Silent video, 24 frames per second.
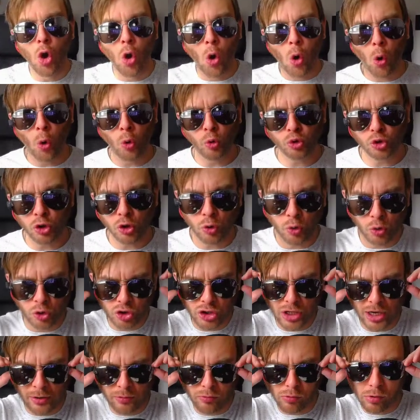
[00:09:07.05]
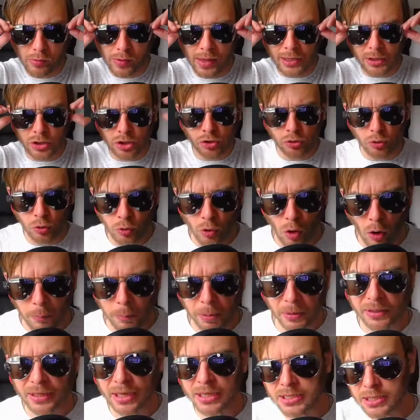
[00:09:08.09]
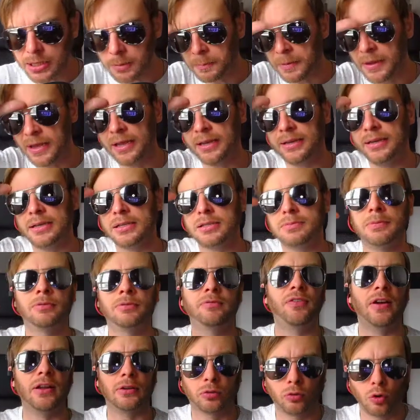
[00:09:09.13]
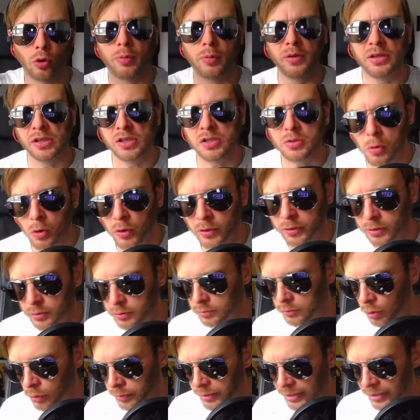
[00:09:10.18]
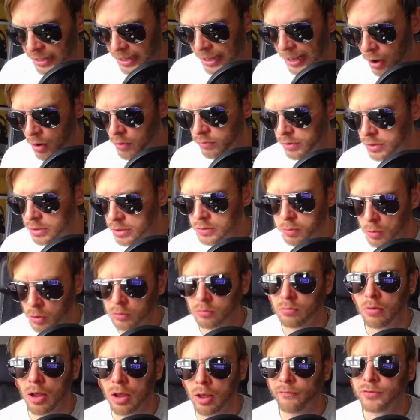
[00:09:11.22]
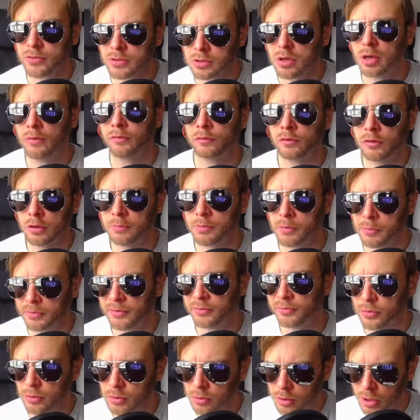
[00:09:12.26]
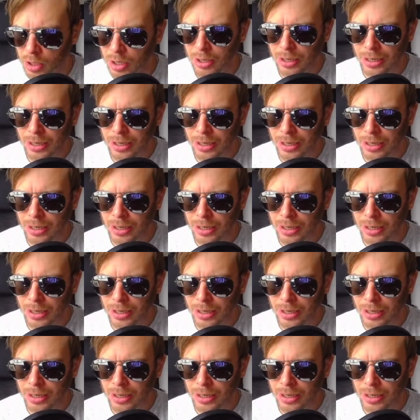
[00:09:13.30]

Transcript: Hold your own general election. Do not participate in this. In fact, do what you want. Do what the hell you want. Whatever's comfortable with you.